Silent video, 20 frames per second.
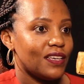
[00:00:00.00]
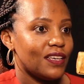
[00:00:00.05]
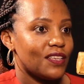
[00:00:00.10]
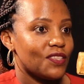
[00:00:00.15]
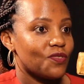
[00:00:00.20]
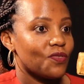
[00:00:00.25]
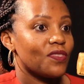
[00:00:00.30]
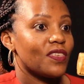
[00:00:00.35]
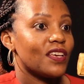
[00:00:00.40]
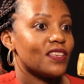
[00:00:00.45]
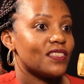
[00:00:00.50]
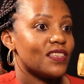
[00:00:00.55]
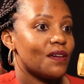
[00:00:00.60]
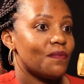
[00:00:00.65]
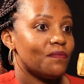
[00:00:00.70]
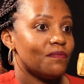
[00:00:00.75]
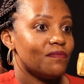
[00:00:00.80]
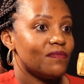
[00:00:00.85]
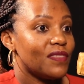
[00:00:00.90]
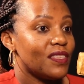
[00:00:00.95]
So there are
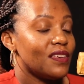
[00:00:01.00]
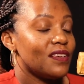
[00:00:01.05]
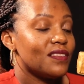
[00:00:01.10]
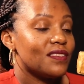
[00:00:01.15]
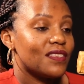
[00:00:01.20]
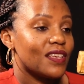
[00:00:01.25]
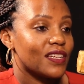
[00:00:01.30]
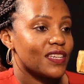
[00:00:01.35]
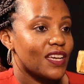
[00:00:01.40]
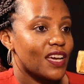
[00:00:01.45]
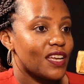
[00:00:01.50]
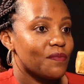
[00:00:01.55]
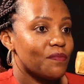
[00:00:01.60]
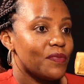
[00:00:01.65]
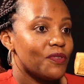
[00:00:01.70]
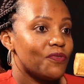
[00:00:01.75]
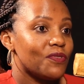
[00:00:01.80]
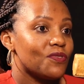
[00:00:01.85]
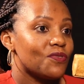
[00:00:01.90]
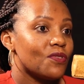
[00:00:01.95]
some things that can
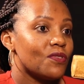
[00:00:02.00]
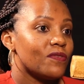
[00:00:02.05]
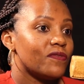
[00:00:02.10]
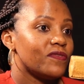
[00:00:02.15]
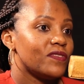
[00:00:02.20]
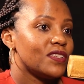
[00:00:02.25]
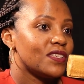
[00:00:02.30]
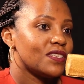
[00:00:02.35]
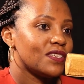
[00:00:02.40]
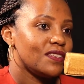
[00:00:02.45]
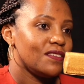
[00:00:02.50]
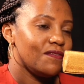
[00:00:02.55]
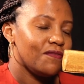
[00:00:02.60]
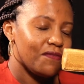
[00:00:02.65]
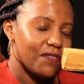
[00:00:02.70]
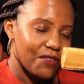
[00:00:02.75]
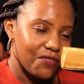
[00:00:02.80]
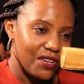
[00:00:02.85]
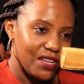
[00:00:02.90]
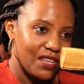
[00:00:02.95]
be resolved
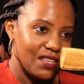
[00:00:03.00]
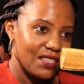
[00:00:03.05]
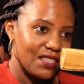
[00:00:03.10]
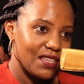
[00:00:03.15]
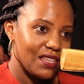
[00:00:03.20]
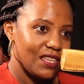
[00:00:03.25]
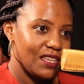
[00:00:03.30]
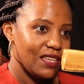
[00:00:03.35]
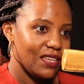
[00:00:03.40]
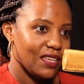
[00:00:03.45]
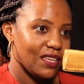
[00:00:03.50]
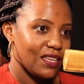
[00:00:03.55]
very easily.